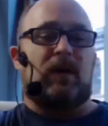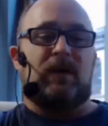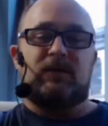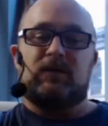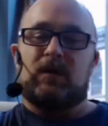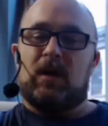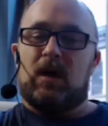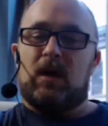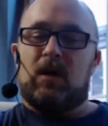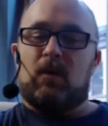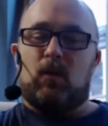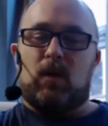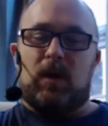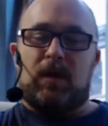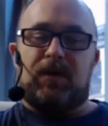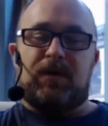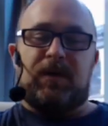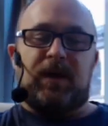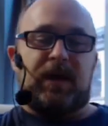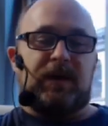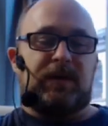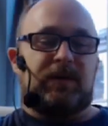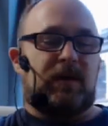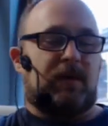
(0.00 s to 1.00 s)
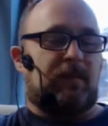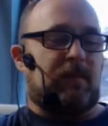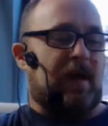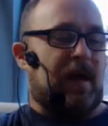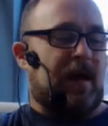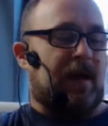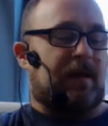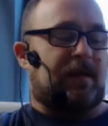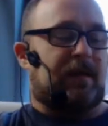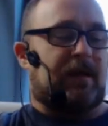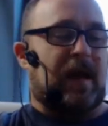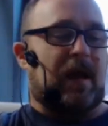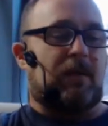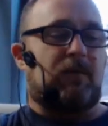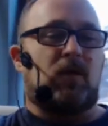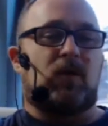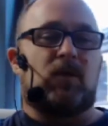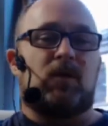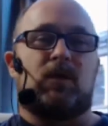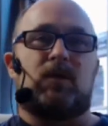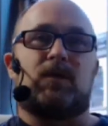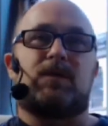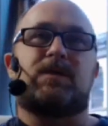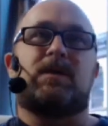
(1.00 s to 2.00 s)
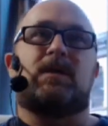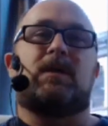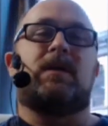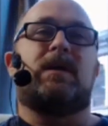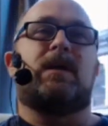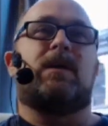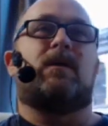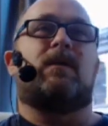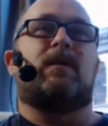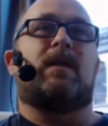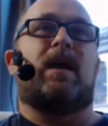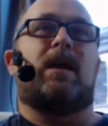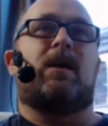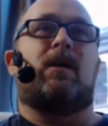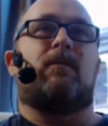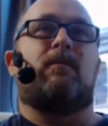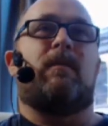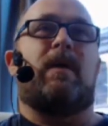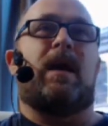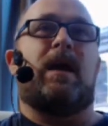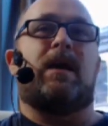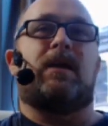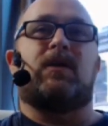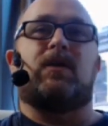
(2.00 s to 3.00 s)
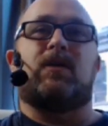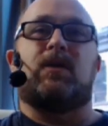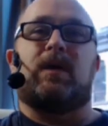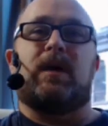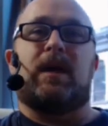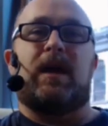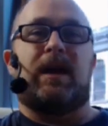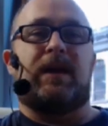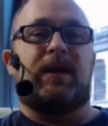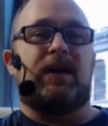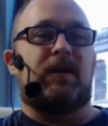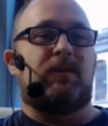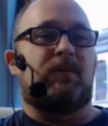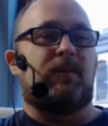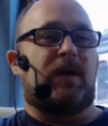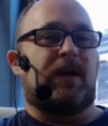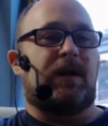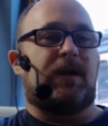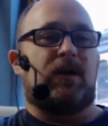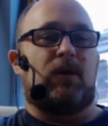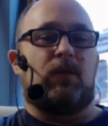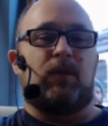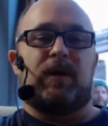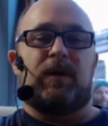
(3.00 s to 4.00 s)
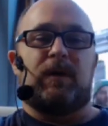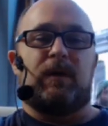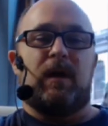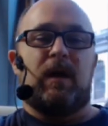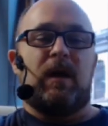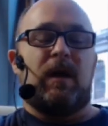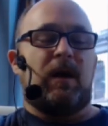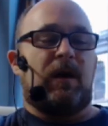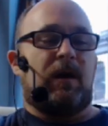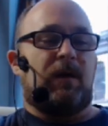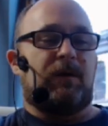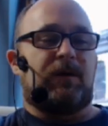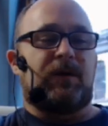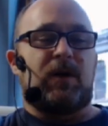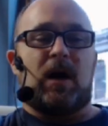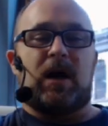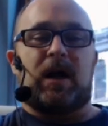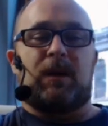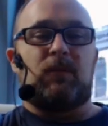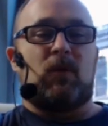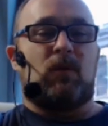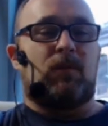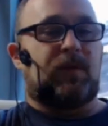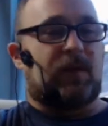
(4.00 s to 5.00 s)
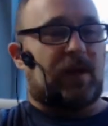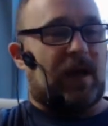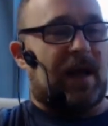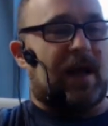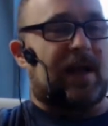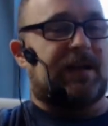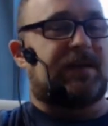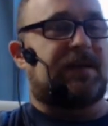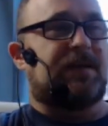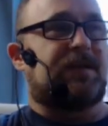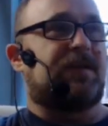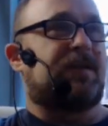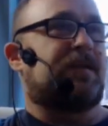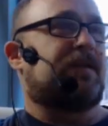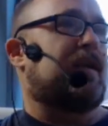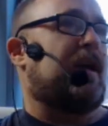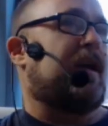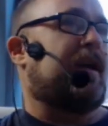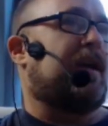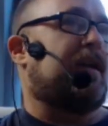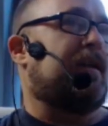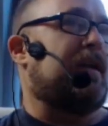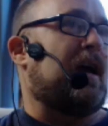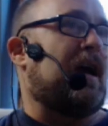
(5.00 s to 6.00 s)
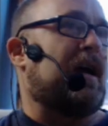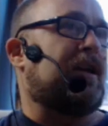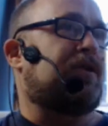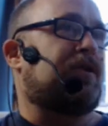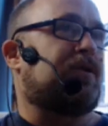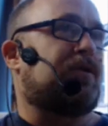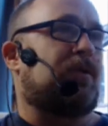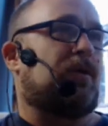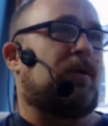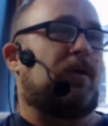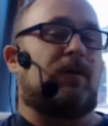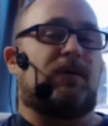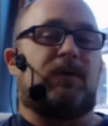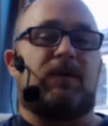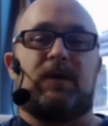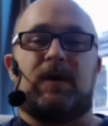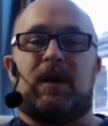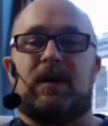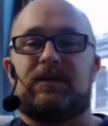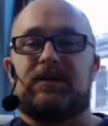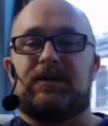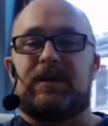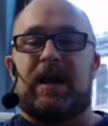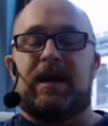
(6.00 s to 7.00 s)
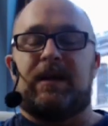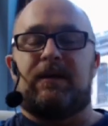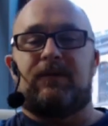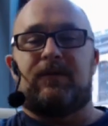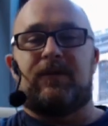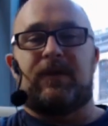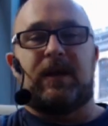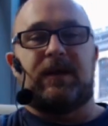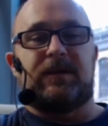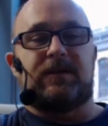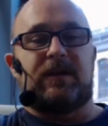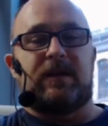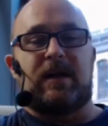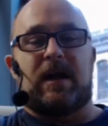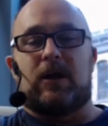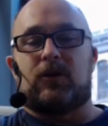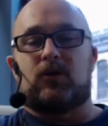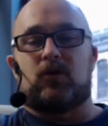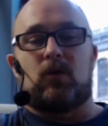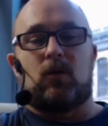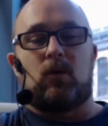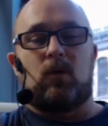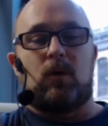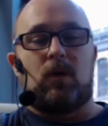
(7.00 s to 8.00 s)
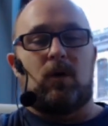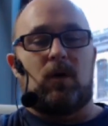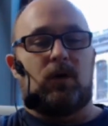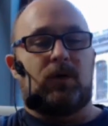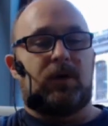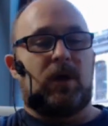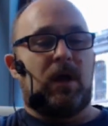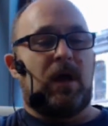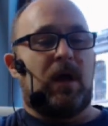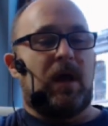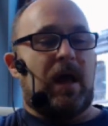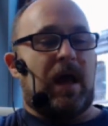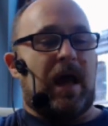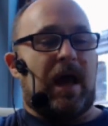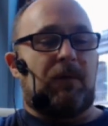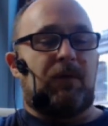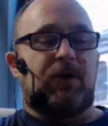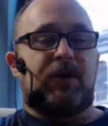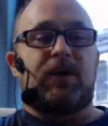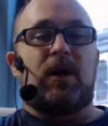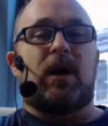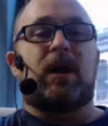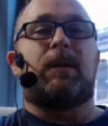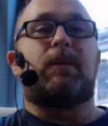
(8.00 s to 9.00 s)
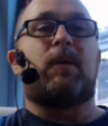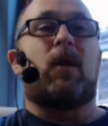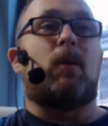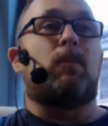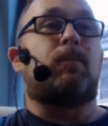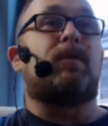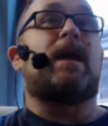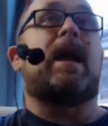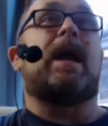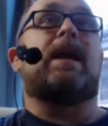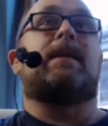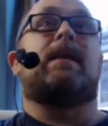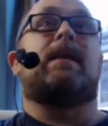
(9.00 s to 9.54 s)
it's one thing to make chemicals illegal that are man created, but, you know, when you're talking about plants, this is like a natural uh, state of things, a natural world. And when you're talking about a plant